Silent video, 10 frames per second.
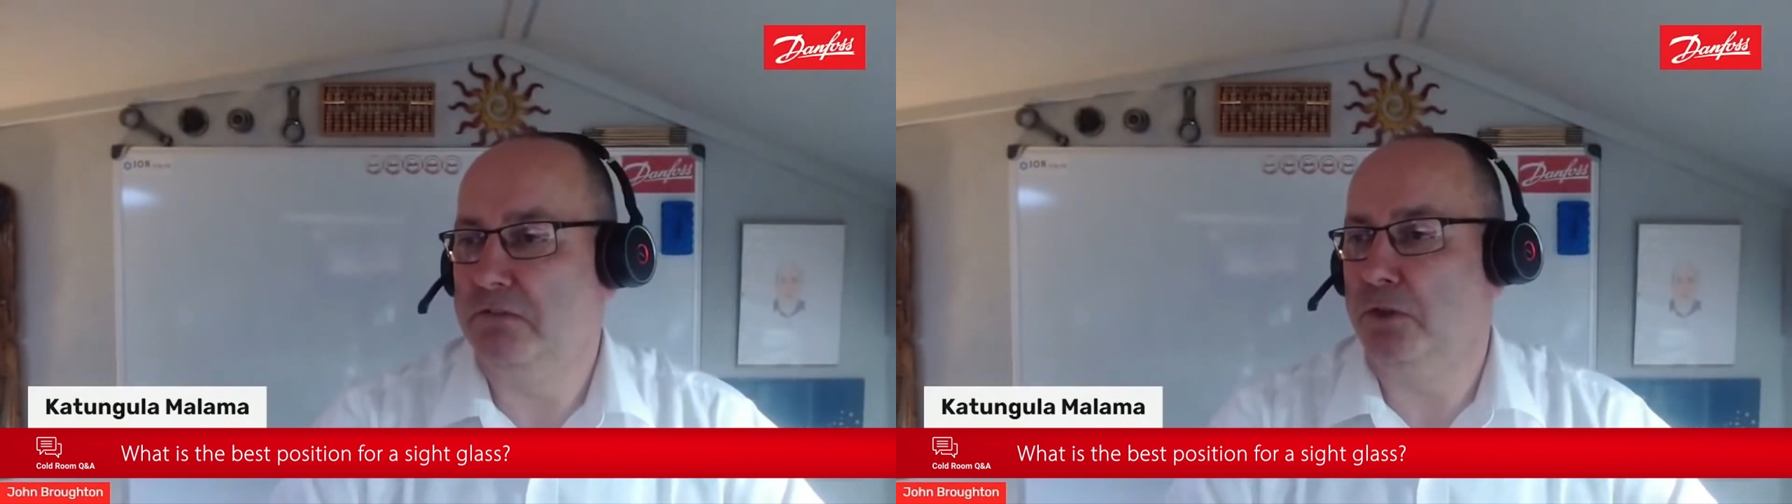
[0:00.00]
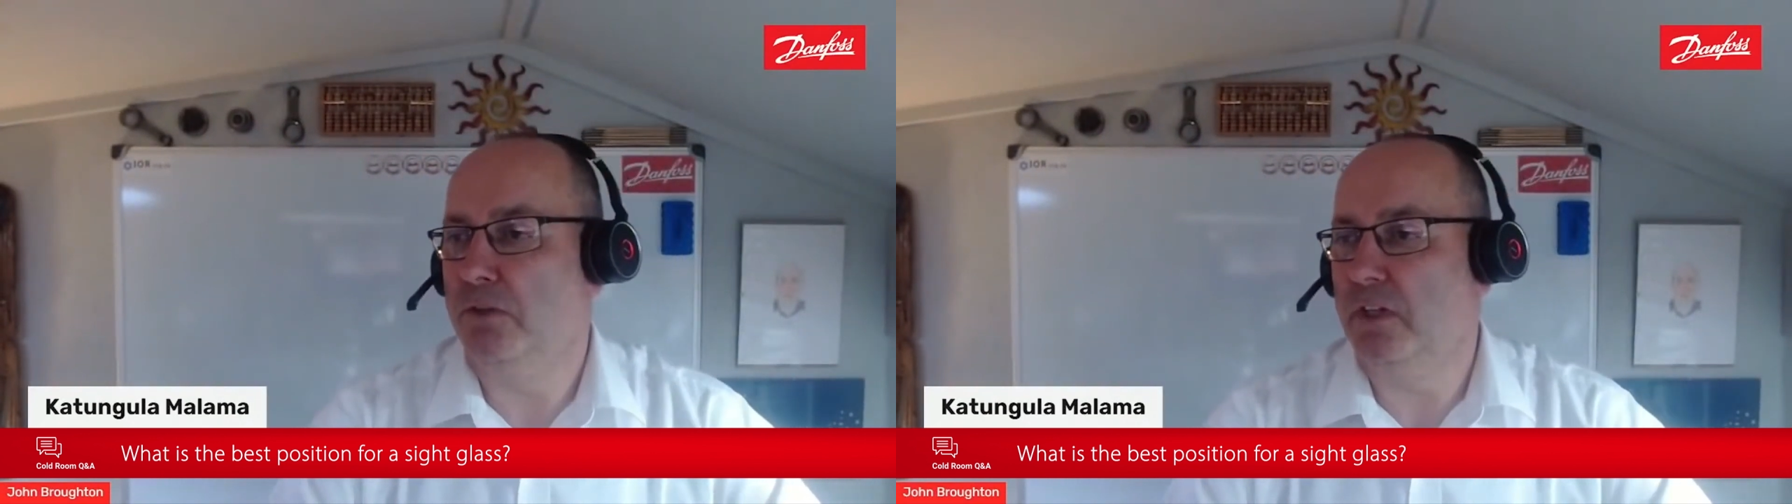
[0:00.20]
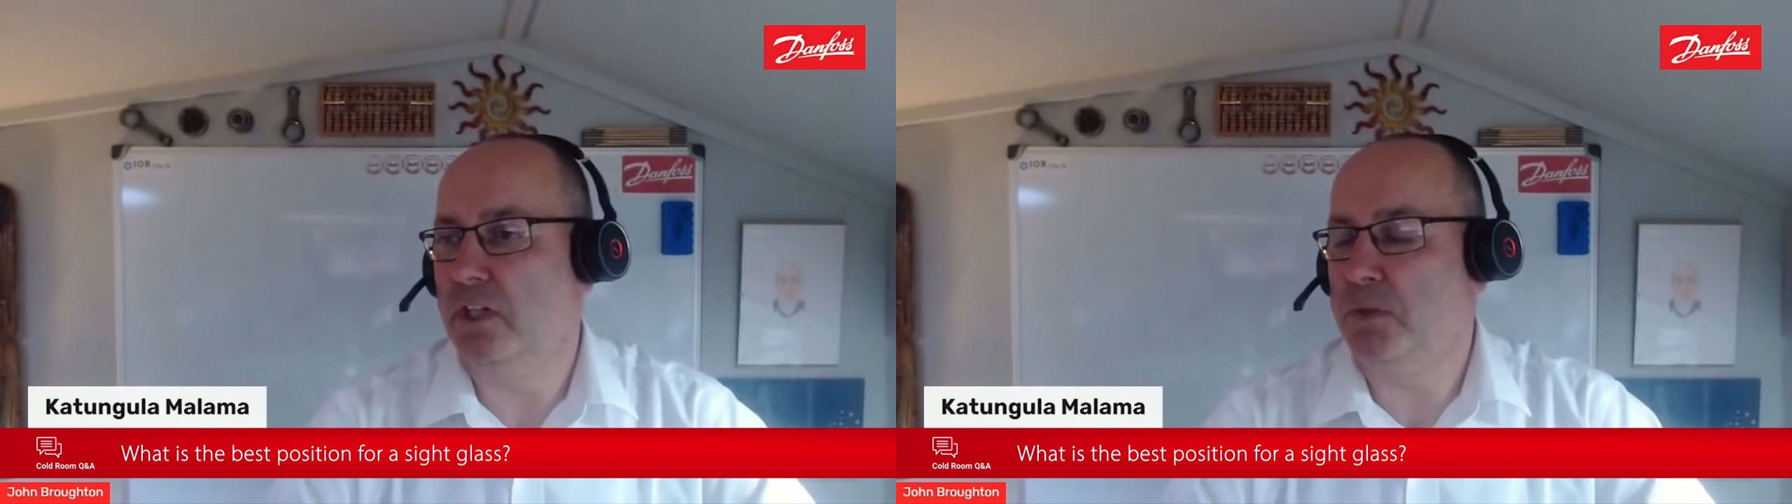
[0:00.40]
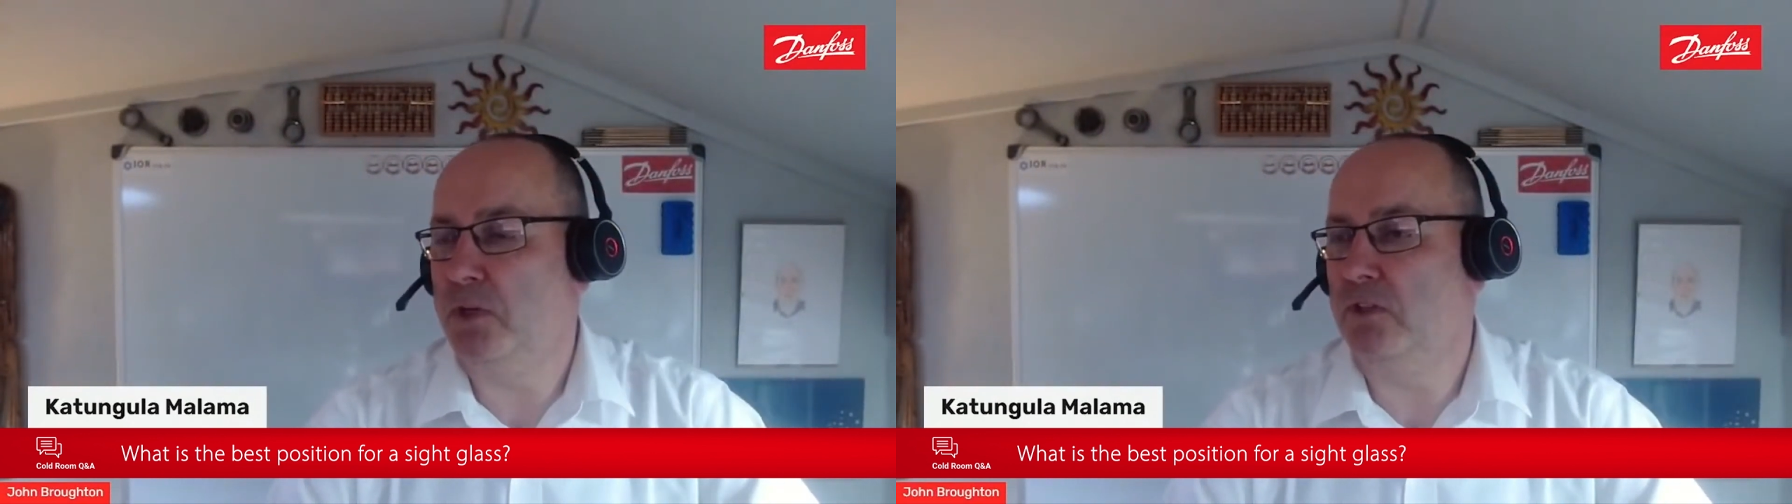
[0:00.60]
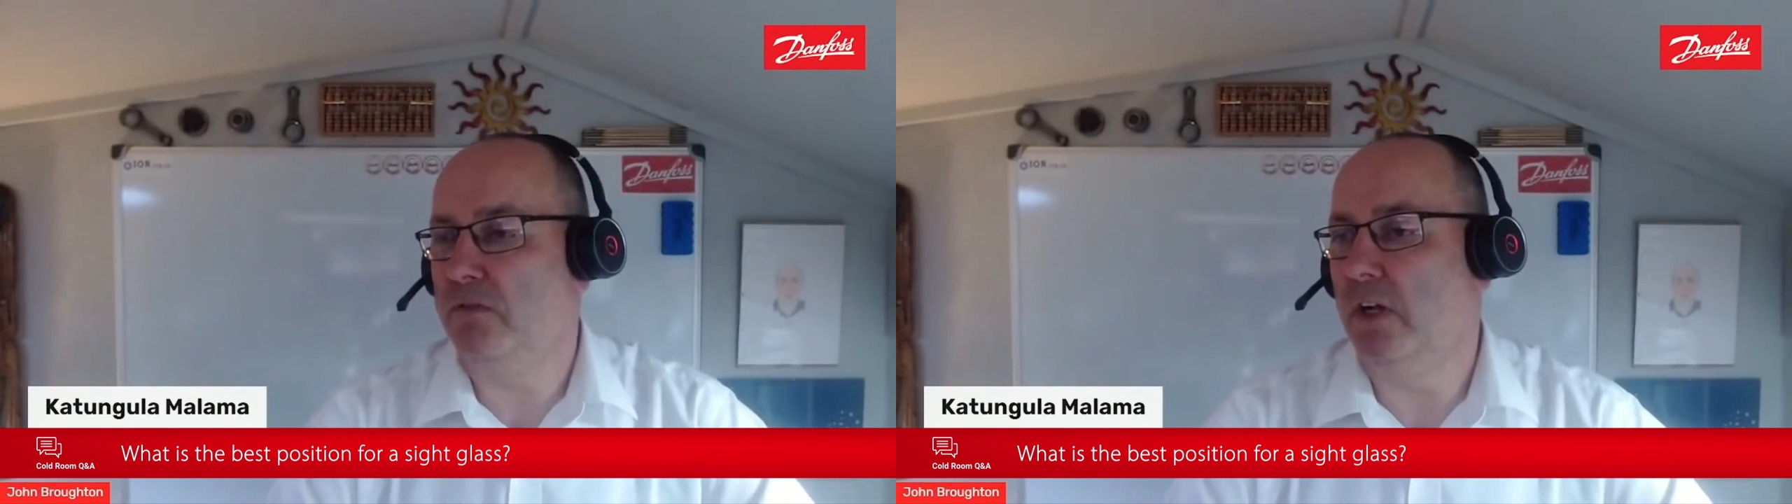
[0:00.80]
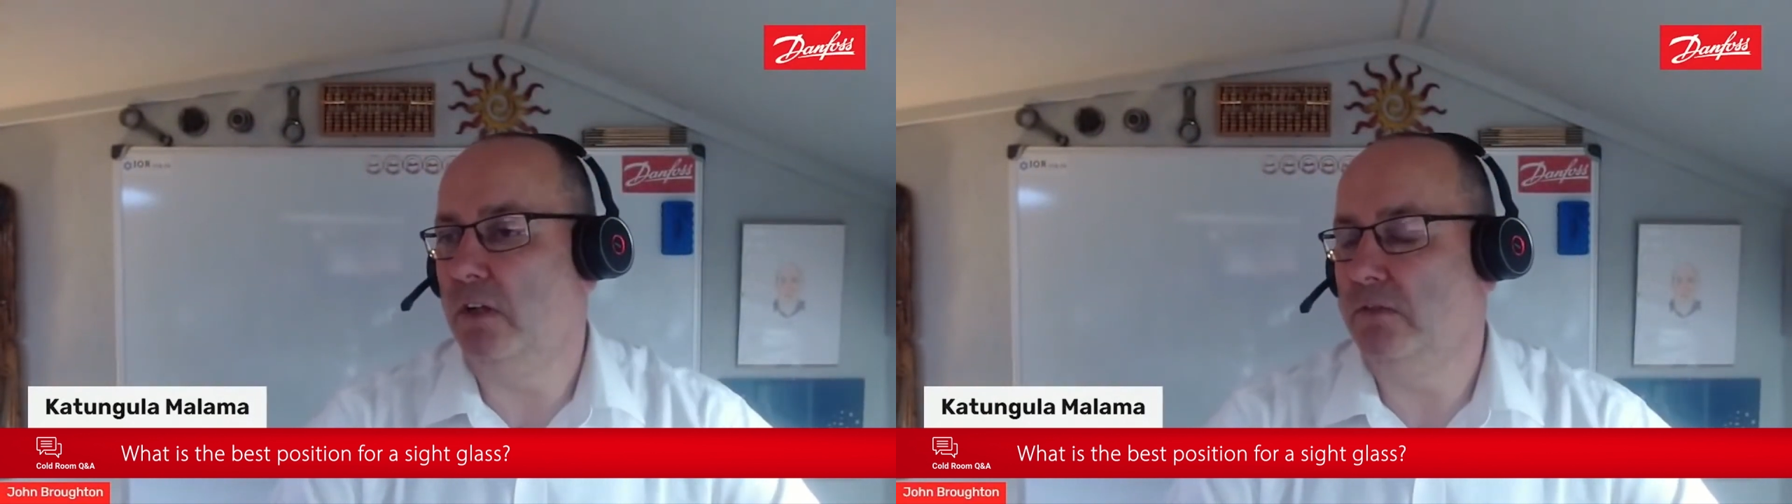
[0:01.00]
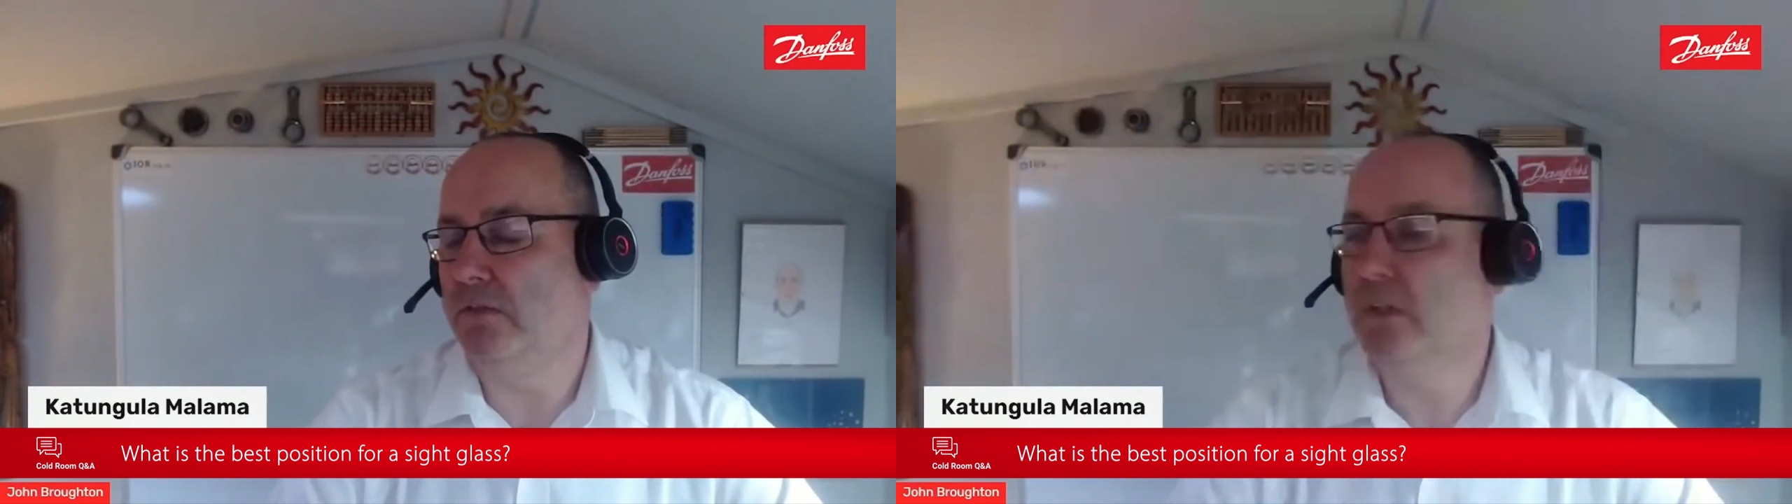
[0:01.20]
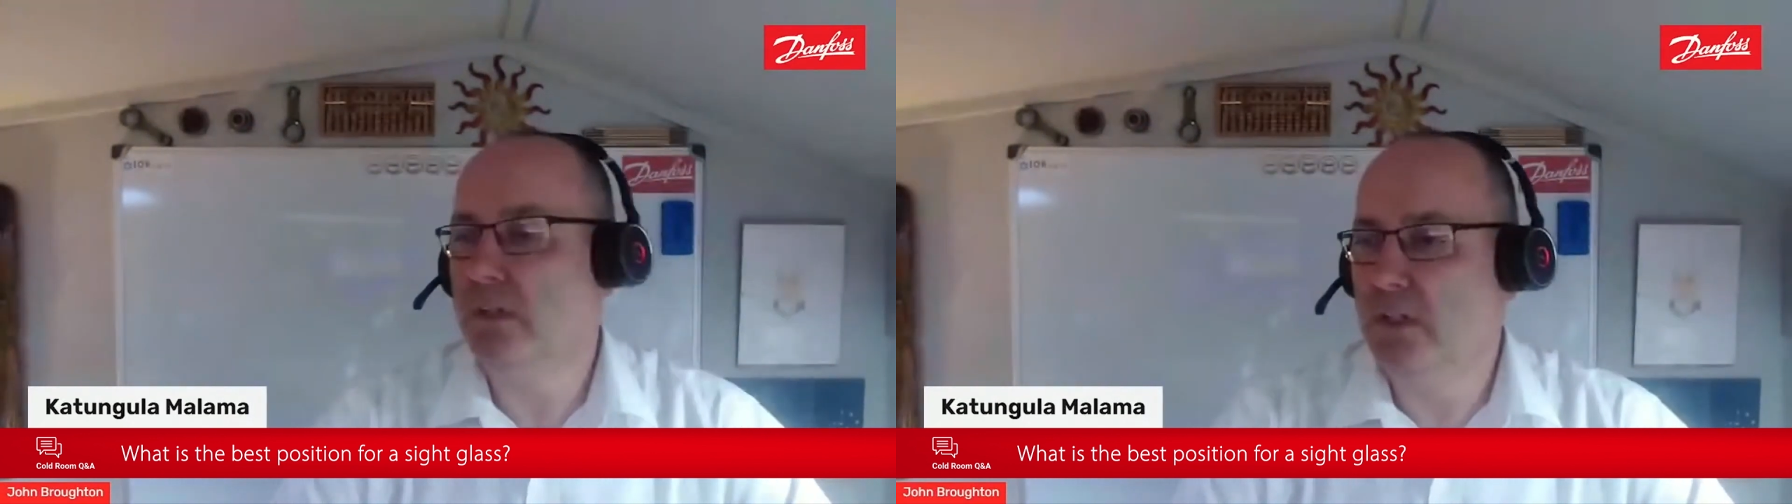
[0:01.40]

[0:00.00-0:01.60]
in front of the expansion valve,